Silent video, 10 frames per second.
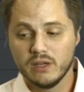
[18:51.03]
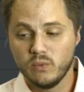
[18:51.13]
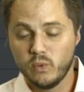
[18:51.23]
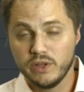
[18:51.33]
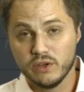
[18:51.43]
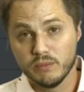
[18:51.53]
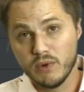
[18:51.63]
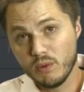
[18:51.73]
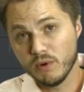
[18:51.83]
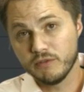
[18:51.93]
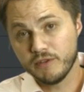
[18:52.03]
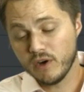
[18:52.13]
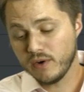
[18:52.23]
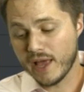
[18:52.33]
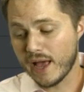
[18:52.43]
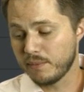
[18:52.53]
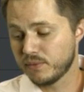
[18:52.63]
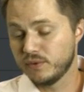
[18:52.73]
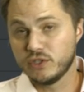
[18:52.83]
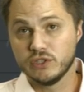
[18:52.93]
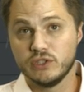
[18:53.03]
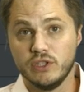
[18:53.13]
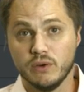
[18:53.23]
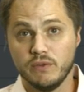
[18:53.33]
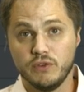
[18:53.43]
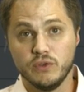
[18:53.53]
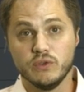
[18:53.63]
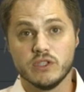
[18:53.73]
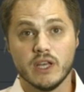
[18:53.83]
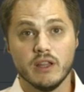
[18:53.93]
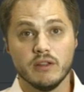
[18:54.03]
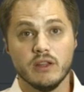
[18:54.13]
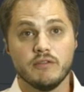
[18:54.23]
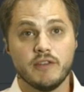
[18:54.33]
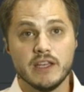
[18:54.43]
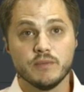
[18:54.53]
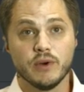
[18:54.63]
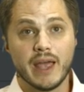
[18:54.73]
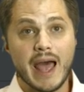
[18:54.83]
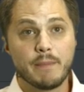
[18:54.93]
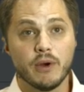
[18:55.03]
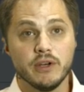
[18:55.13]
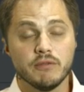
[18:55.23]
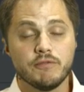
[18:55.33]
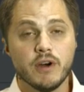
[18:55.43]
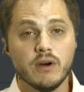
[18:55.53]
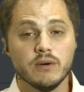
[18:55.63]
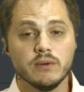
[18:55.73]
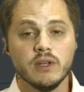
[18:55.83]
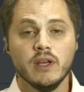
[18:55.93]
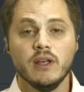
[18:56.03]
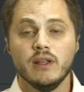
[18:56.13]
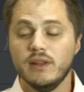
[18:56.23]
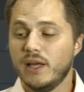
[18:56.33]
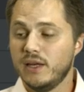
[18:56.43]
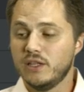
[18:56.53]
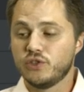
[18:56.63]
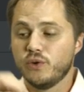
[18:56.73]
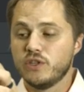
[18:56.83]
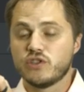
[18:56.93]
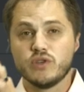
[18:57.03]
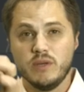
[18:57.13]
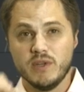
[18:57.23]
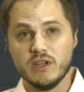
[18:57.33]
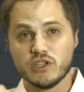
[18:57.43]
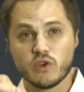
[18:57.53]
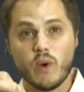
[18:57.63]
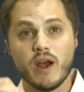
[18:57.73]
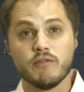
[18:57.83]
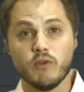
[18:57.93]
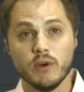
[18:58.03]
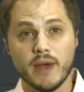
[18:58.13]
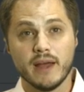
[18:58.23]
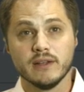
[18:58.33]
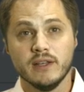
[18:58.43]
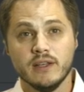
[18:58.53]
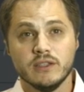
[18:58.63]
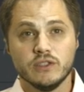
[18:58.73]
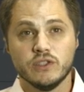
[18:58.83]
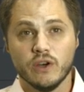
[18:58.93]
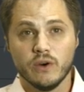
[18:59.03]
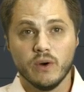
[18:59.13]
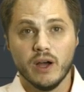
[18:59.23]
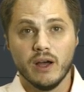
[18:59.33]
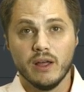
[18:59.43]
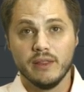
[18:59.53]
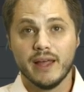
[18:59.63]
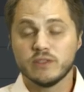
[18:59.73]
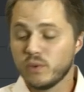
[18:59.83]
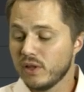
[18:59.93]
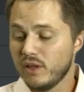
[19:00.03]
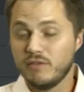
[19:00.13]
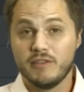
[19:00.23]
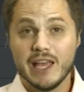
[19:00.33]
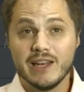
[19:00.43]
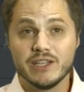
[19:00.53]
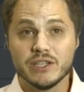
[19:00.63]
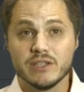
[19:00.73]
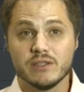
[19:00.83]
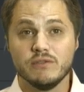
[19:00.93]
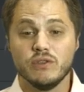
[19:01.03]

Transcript: with your mobile phone app, which is, if you use, say, the Facebook app on your phone, then it's going to stream in a square format. So that's one of the advantages of